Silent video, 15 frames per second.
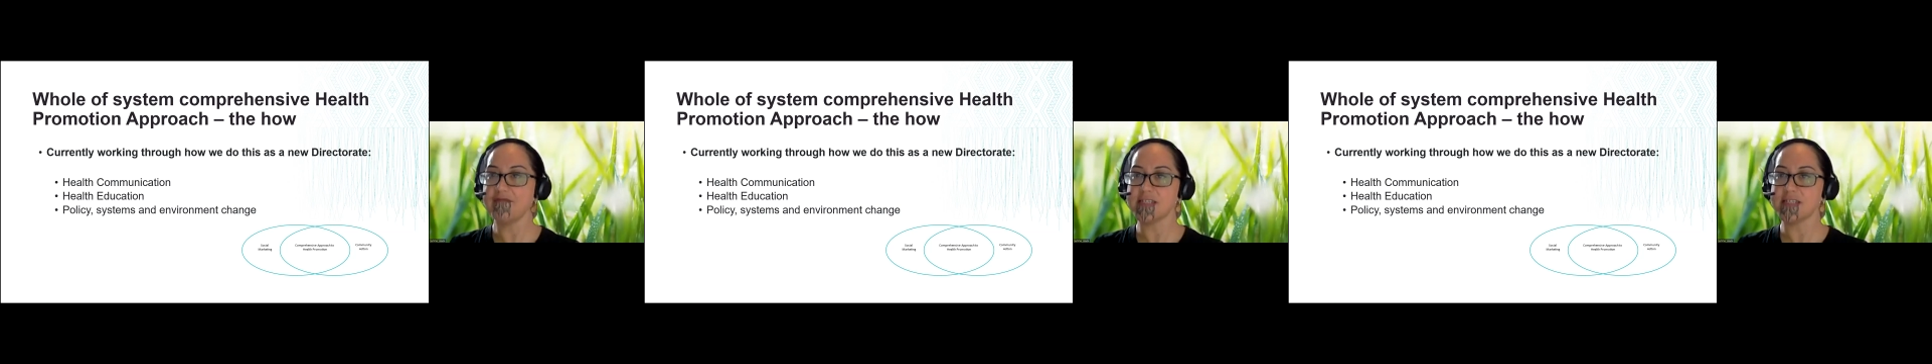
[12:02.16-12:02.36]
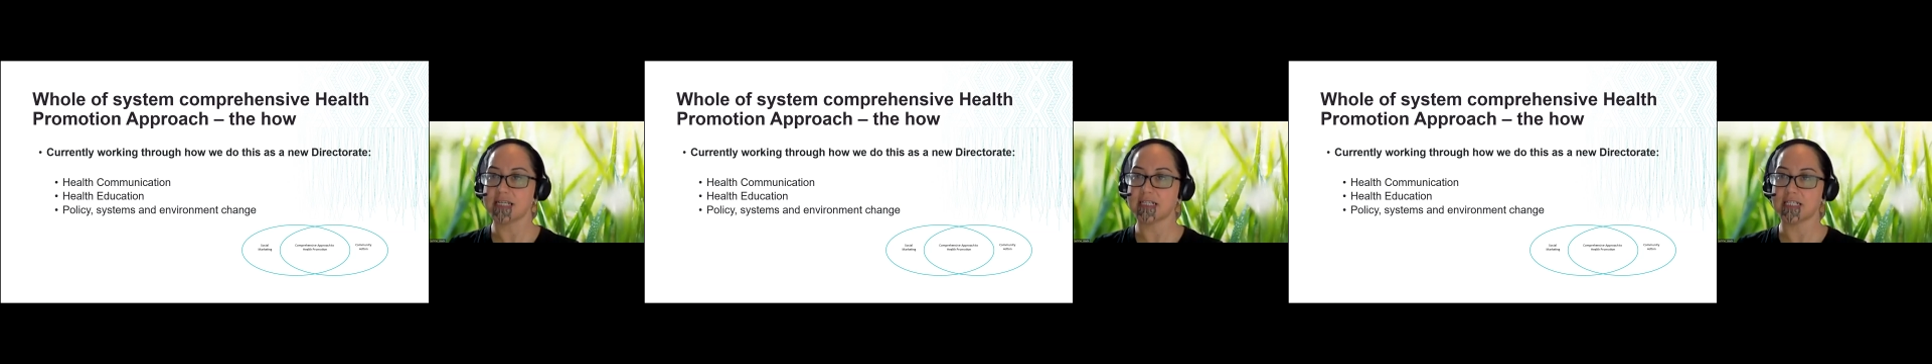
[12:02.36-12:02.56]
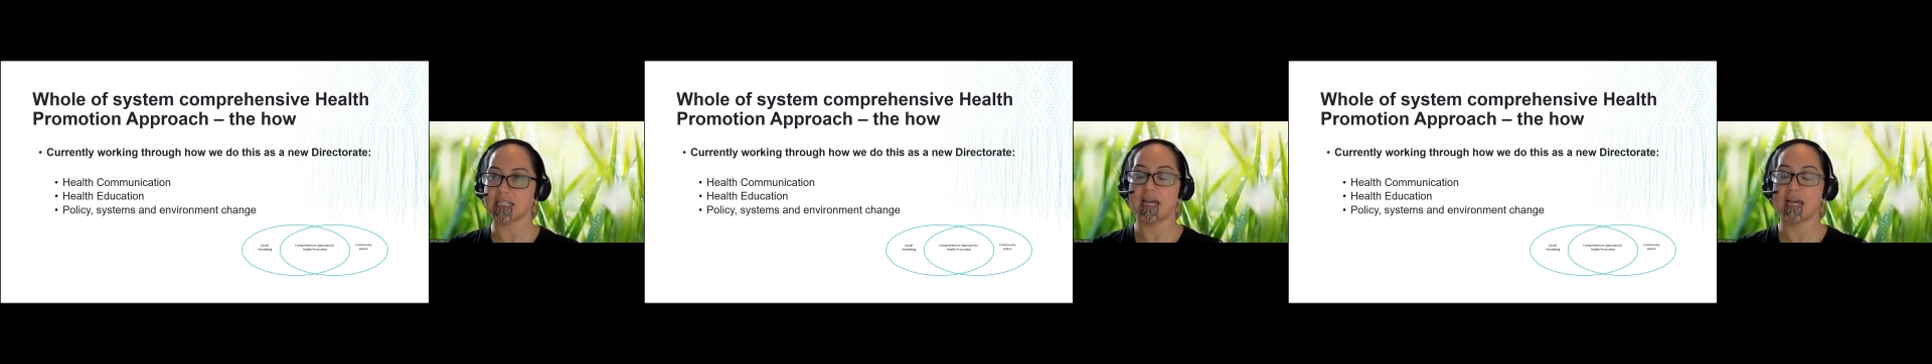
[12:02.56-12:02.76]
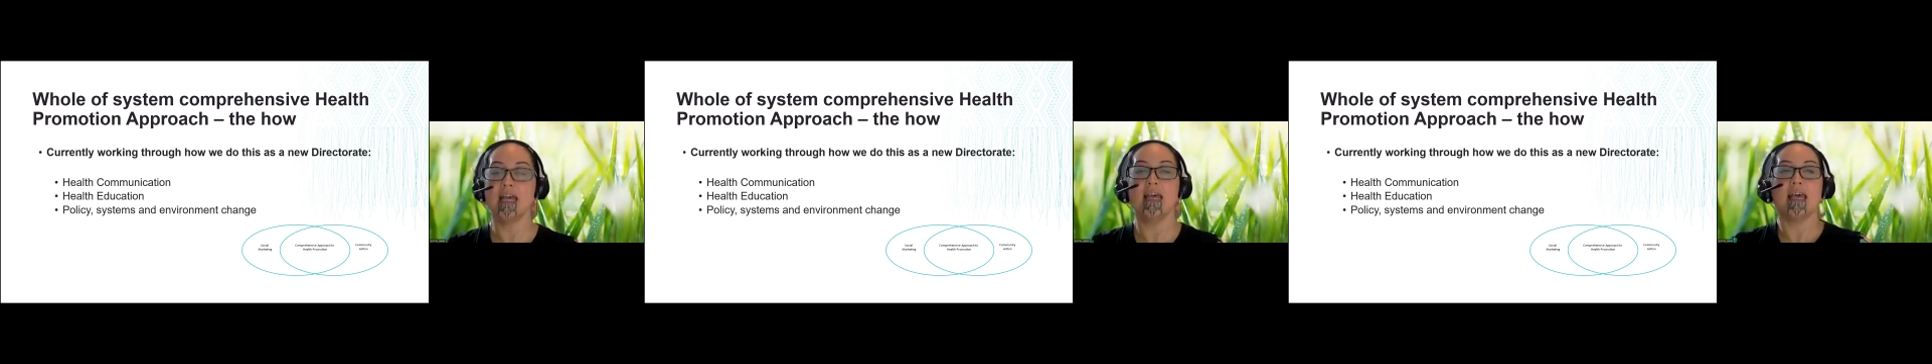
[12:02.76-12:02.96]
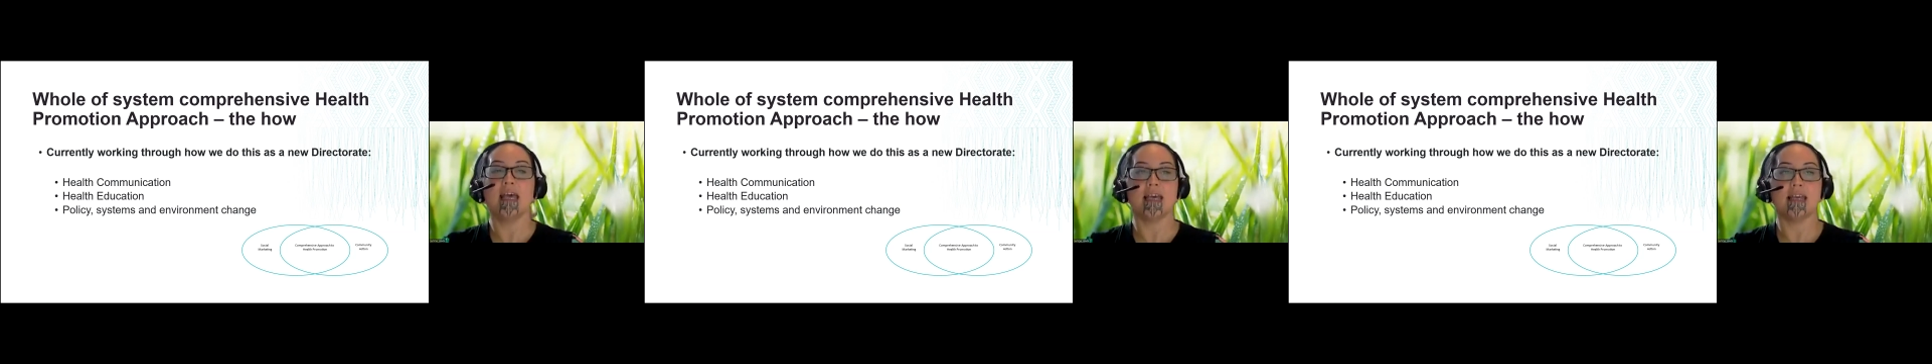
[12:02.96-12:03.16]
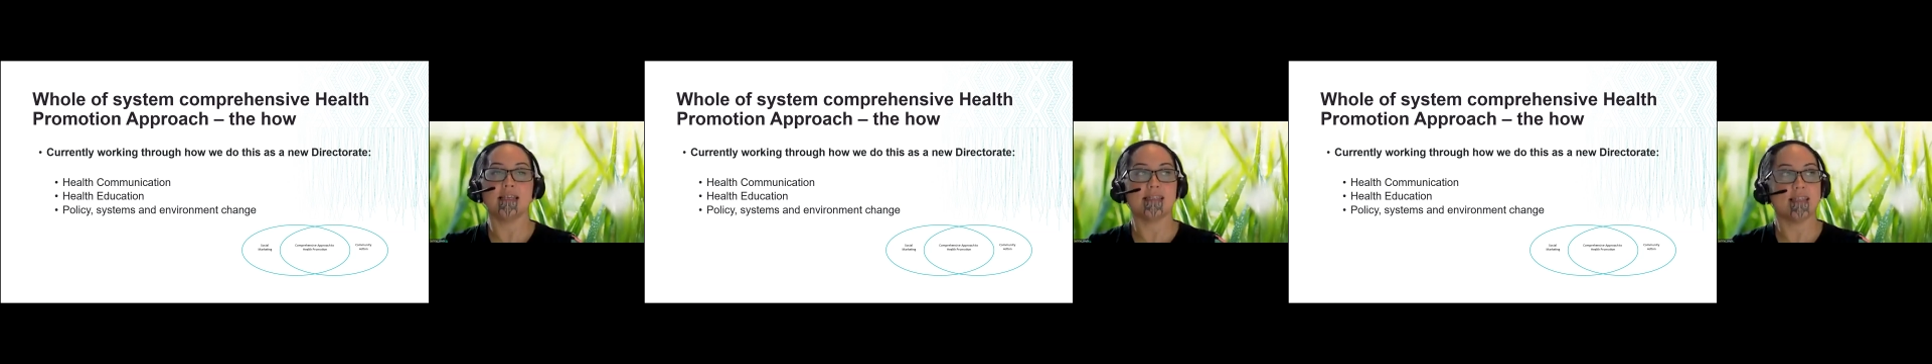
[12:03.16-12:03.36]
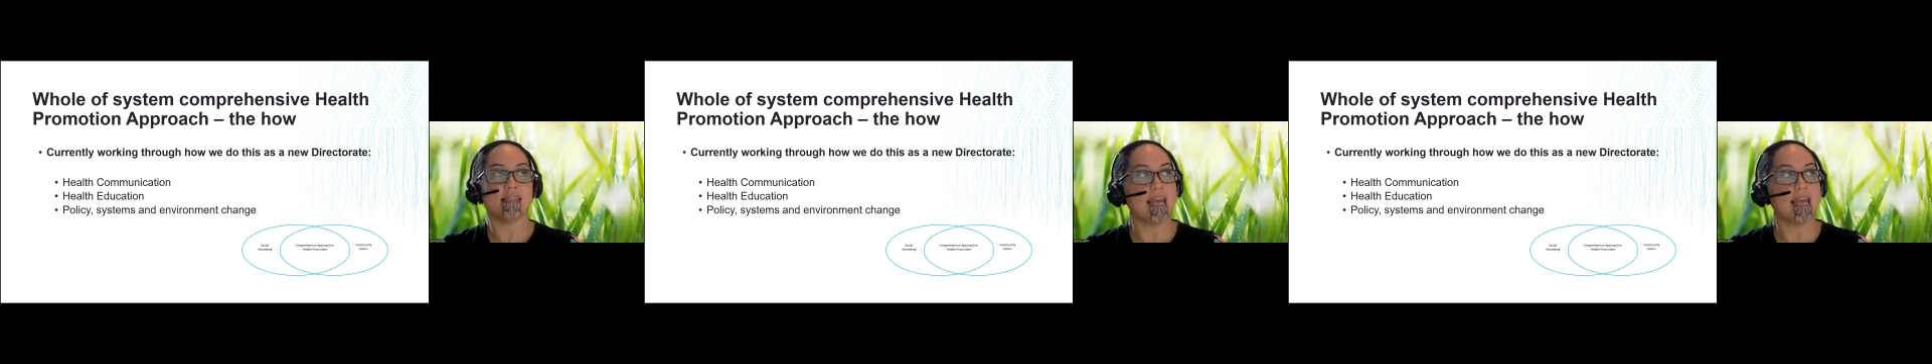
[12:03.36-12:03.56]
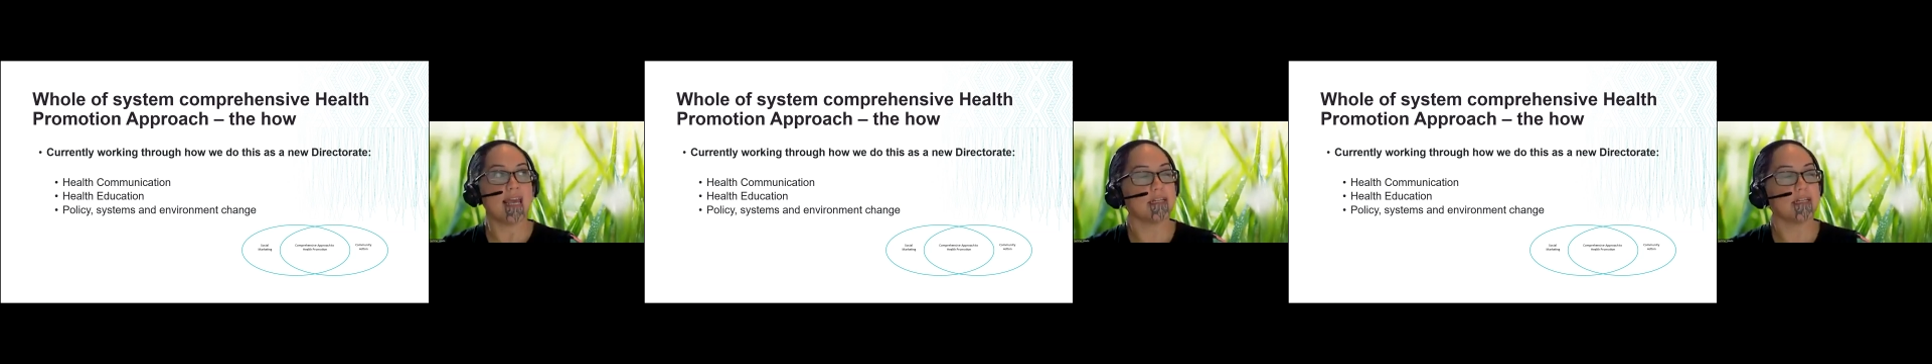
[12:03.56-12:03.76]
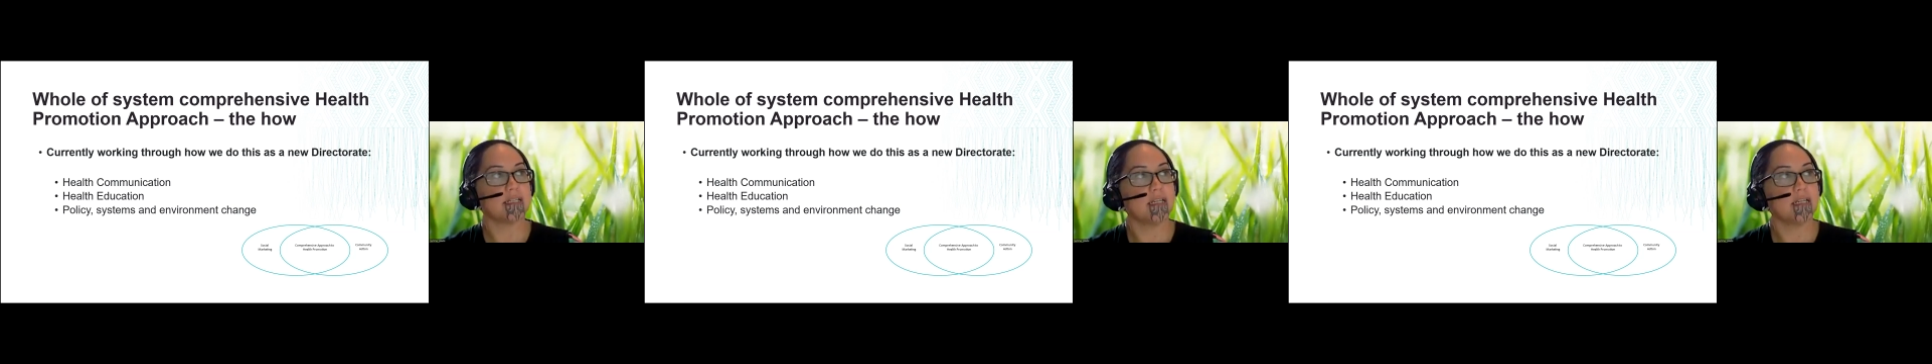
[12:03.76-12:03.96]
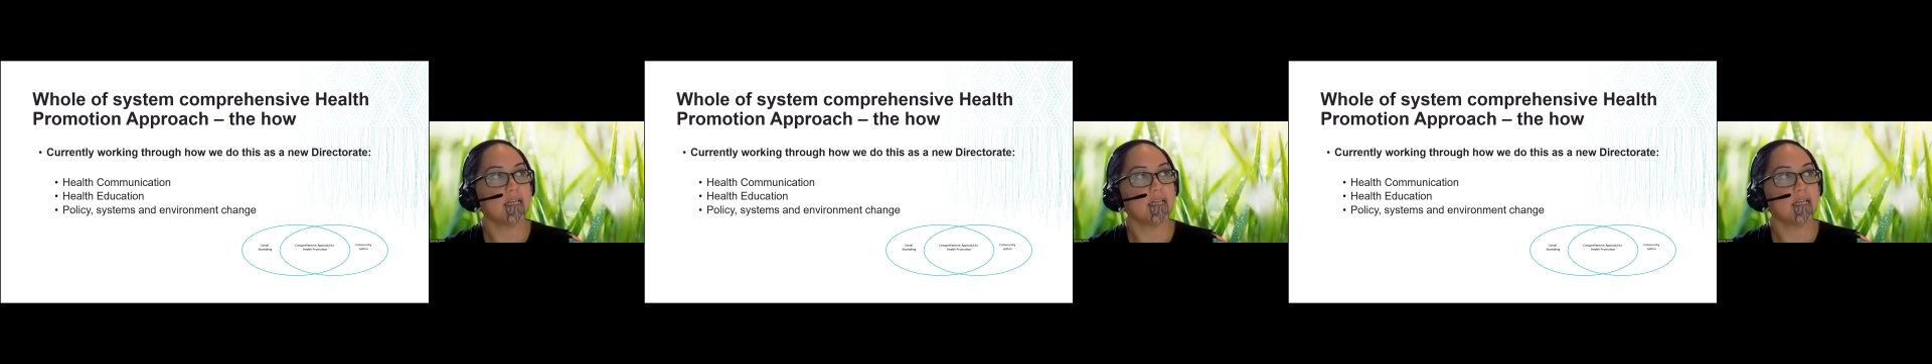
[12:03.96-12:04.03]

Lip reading: sector is that